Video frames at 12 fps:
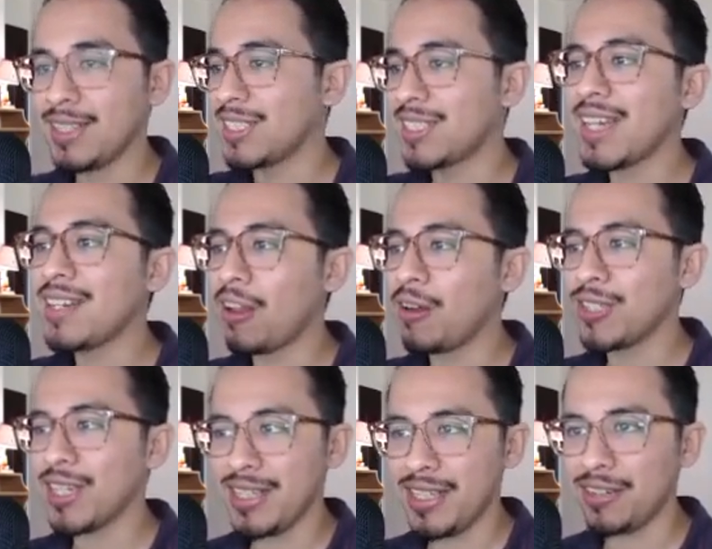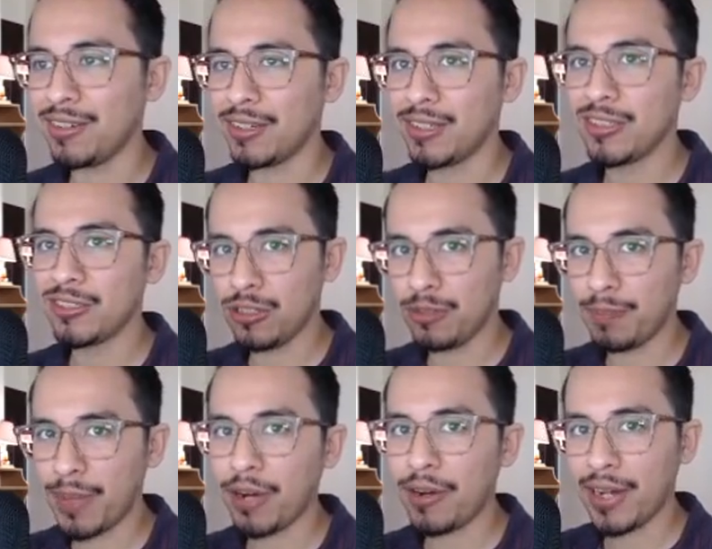just ten dollars a year to
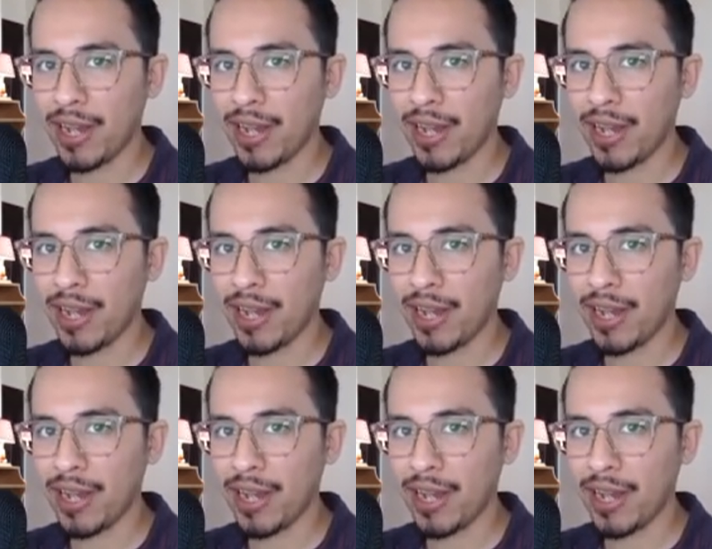better